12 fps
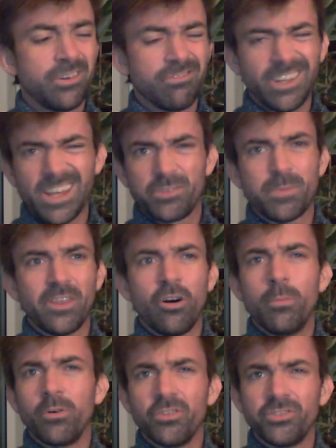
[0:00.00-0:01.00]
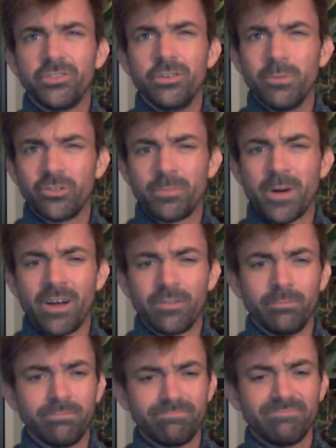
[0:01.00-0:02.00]
don't really expect the home guns to do much apart
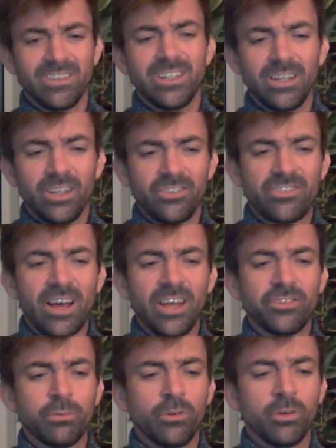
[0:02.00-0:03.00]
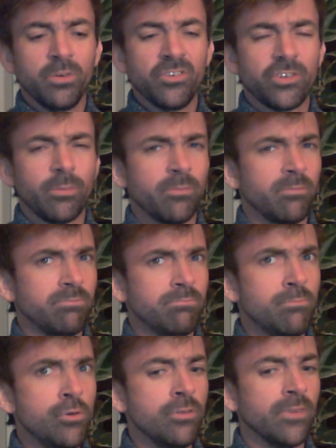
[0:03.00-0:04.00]
from tie someone up and stop them
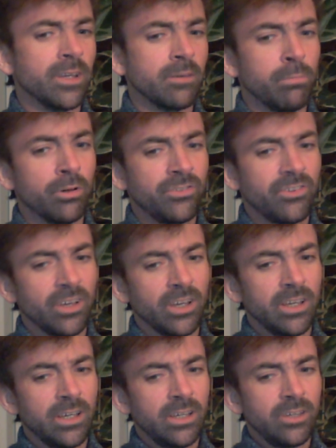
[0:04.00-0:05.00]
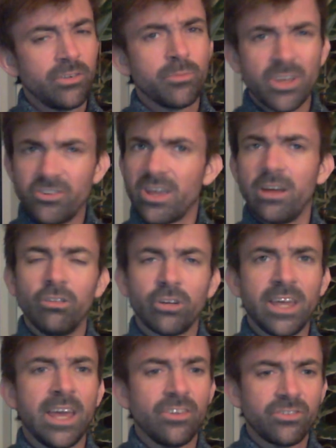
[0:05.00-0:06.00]
moving, but sometimes you get
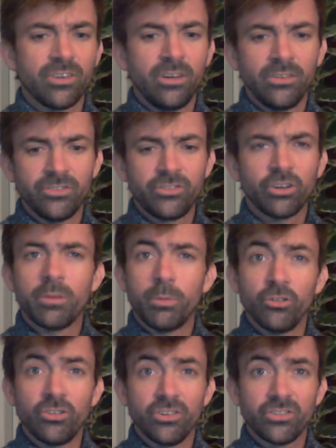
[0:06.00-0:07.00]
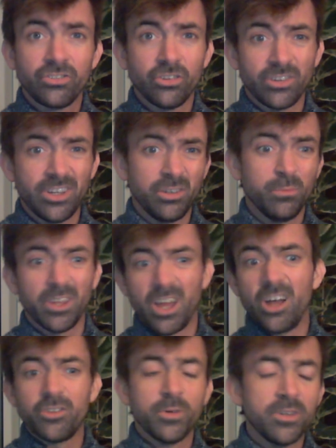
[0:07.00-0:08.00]
lucky hits and then sucker punches, just like you do with the
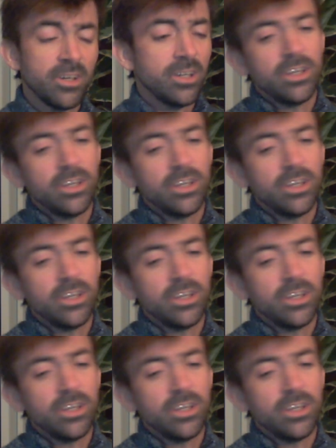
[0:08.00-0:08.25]
guardsman.